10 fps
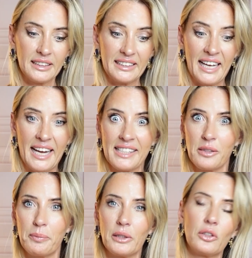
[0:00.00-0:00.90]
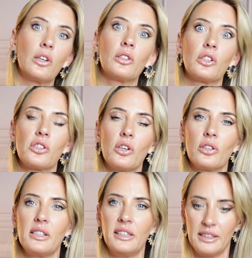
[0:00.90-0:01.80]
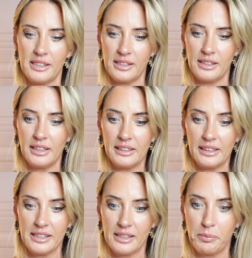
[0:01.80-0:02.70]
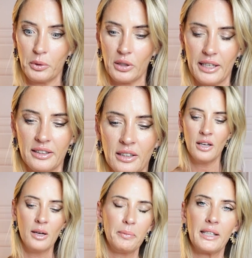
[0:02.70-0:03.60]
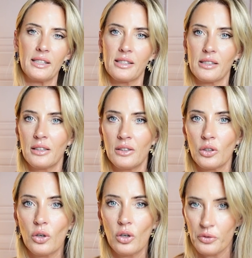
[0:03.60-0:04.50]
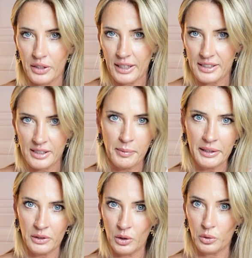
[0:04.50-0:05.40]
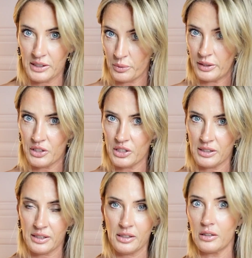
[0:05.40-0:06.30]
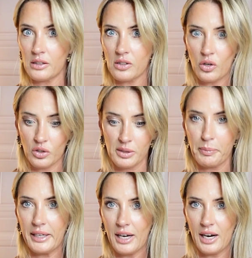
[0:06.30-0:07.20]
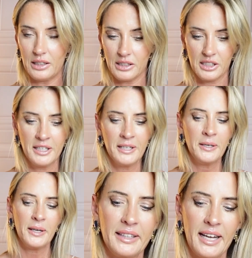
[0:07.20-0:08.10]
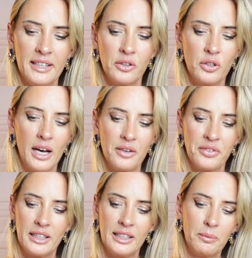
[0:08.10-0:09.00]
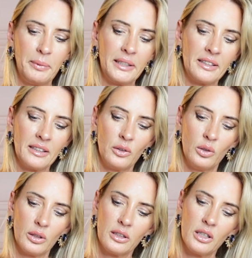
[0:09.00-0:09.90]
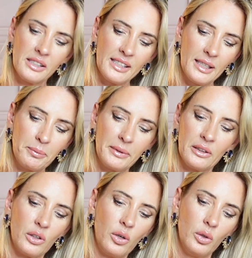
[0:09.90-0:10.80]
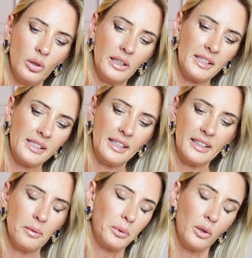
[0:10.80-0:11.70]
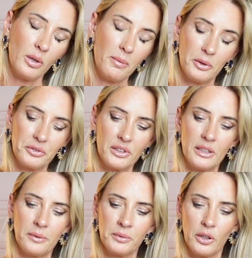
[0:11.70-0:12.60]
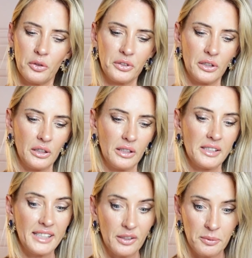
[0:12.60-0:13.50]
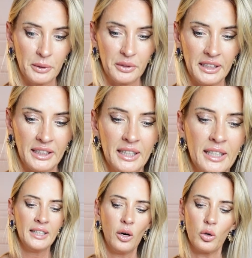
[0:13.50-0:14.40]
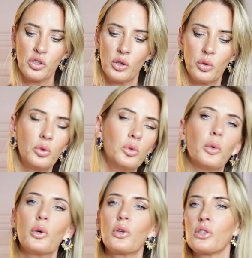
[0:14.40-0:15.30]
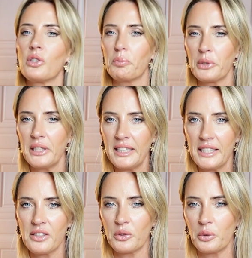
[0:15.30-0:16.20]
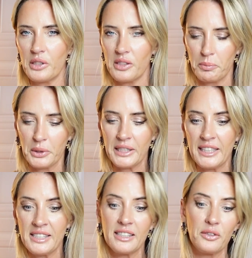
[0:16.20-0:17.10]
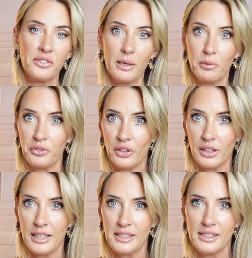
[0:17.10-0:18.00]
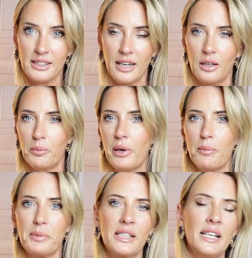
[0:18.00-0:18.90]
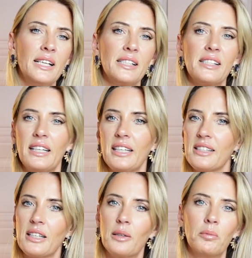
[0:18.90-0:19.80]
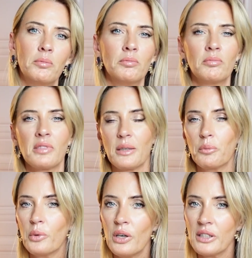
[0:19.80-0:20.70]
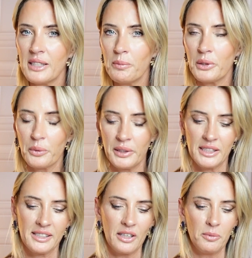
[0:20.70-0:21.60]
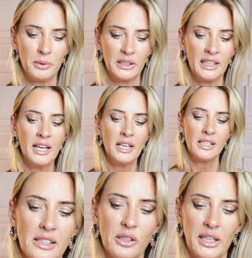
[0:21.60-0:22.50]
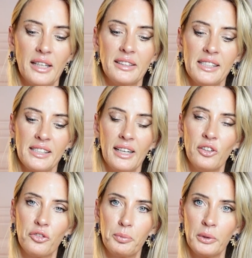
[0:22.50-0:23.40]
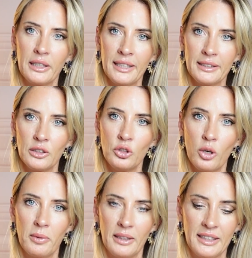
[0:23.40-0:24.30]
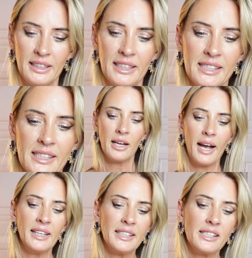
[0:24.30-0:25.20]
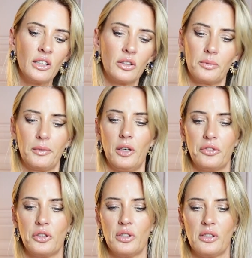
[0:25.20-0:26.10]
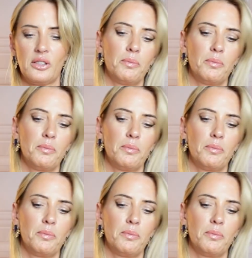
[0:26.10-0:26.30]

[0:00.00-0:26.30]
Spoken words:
text about the songs in this booklet, because not all of your guests might know these religious songs by heart. Then you have a little bit the whole concept or the whole, let's say, program of the ceremony. Also, who was the priest or who is the priest, if some of your guests are perhaps saying some words in between the ceremony. So yeah, this kind of booklet, normally it's not, of course,